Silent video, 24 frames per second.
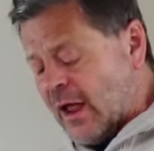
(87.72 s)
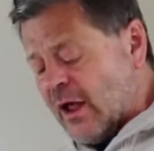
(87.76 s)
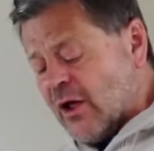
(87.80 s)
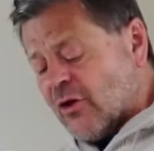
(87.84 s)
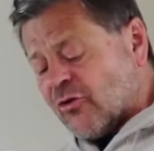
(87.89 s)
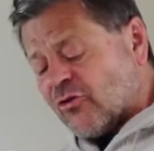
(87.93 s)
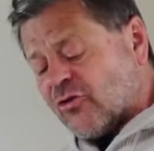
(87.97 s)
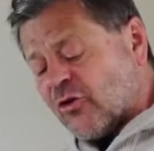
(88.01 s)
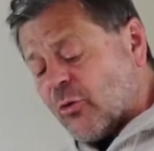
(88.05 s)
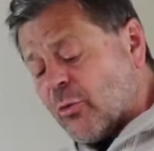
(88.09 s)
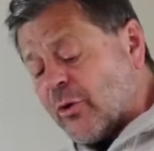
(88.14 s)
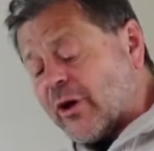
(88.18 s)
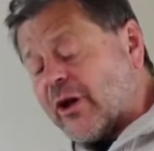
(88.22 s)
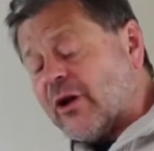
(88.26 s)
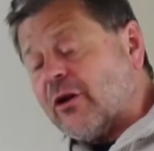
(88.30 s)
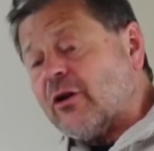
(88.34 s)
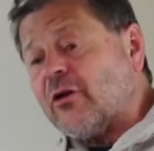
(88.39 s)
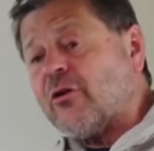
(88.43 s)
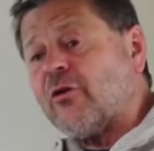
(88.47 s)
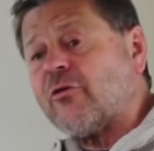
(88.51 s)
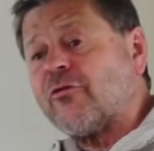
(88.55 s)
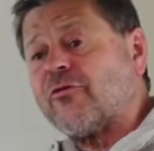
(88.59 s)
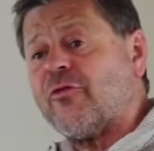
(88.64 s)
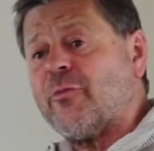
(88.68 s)
So we're going to
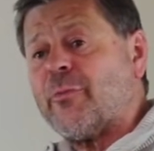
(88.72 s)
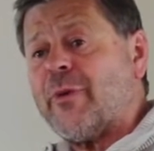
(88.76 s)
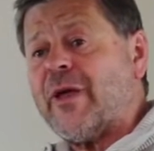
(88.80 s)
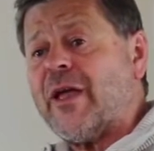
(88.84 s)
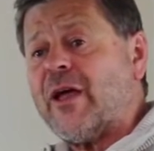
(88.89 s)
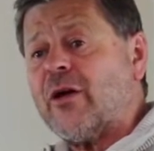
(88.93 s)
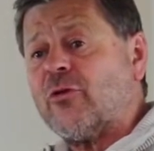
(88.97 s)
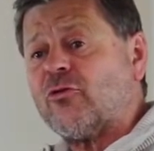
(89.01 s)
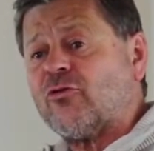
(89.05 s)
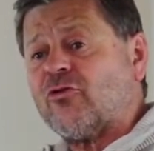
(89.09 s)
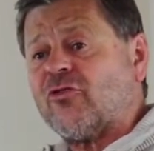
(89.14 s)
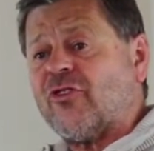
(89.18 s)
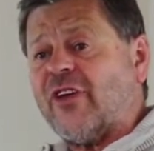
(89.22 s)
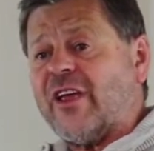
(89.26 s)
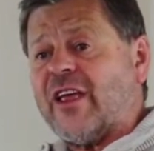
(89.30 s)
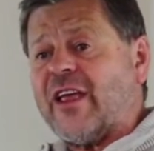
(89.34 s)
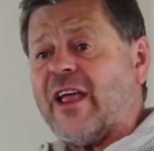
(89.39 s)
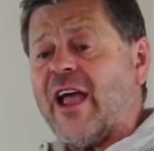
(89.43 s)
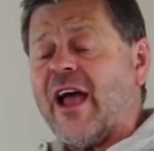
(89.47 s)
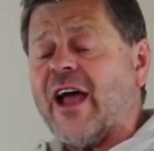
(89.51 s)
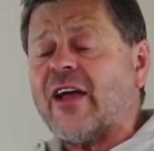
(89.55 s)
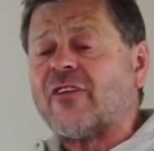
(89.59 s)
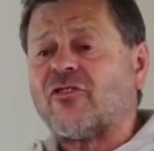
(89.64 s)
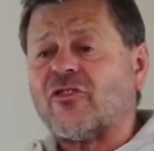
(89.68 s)
look for
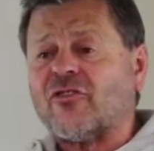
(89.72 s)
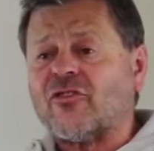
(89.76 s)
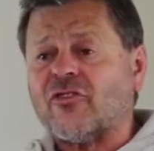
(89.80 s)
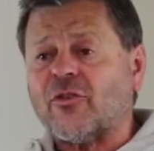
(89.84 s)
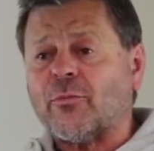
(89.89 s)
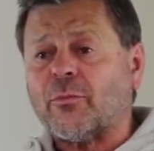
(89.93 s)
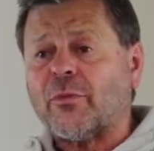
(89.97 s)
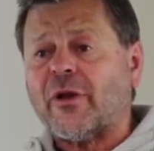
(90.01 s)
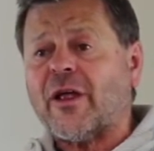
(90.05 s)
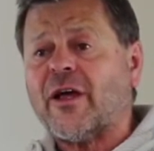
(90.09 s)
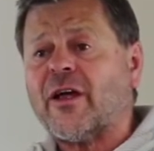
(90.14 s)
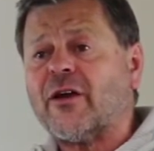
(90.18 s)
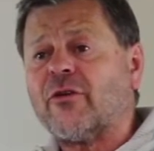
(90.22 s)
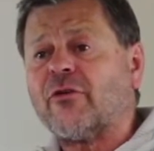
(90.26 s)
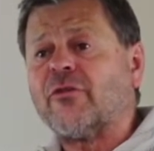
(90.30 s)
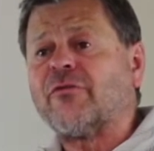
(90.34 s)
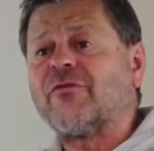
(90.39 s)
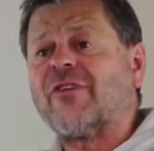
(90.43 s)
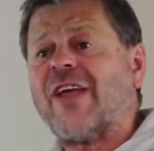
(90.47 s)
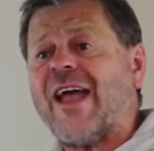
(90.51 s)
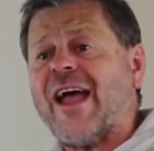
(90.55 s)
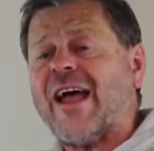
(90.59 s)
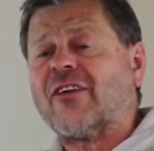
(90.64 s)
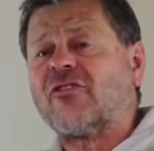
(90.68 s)
BOC as a supplier
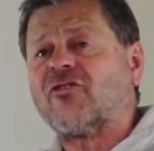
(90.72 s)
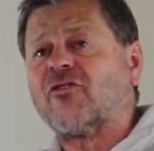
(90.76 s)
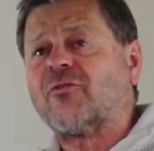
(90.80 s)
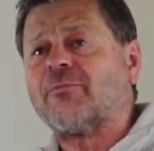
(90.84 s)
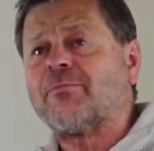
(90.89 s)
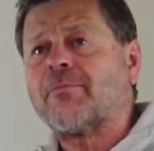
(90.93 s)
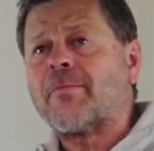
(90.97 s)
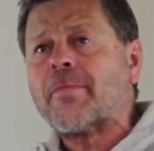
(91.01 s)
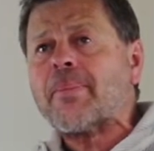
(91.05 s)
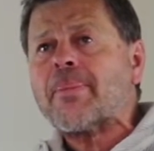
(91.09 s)
of gas.